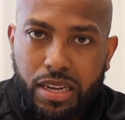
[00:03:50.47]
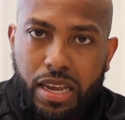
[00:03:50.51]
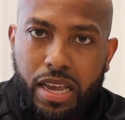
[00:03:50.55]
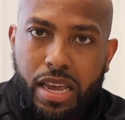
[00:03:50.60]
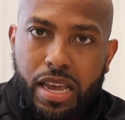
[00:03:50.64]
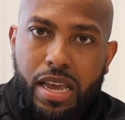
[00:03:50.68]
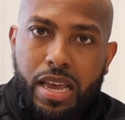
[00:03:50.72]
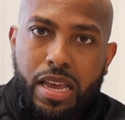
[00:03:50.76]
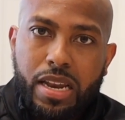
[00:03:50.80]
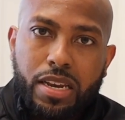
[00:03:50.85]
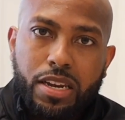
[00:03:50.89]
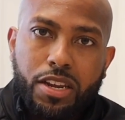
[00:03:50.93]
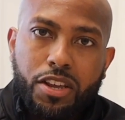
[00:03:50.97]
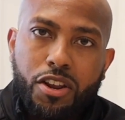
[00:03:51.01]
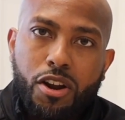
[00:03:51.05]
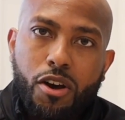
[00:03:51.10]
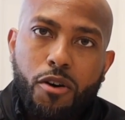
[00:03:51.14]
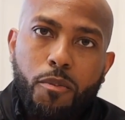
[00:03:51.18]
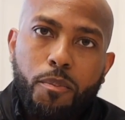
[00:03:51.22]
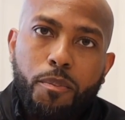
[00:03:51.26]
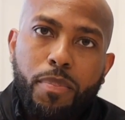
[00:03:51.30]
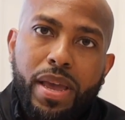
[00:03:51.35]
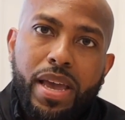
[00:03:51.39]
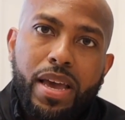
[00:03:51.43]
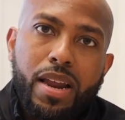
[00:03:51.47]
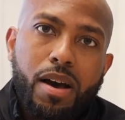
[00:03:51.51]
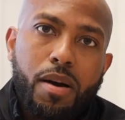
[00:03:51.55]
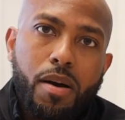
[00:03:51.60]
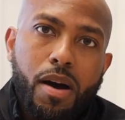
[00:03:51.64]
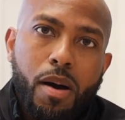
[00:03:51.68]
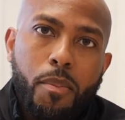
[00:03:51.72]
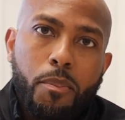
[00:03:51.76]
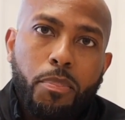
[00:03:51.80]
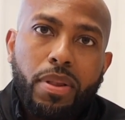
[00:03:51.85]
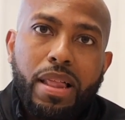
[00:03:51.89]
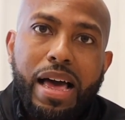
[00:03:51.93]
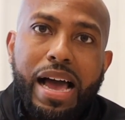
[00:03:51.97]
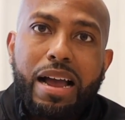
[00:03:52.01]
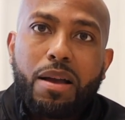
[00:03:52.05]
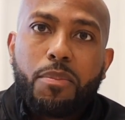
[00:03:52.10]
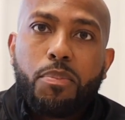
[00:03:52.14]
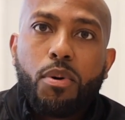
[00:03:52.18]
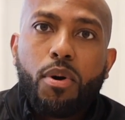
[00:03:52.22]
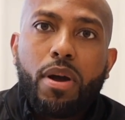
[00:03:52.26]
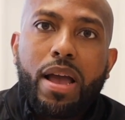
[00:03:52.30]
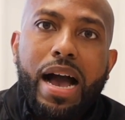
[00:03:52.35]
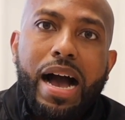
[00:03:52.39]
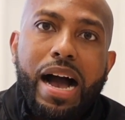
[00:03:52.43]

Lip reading: And, you know, being a black boy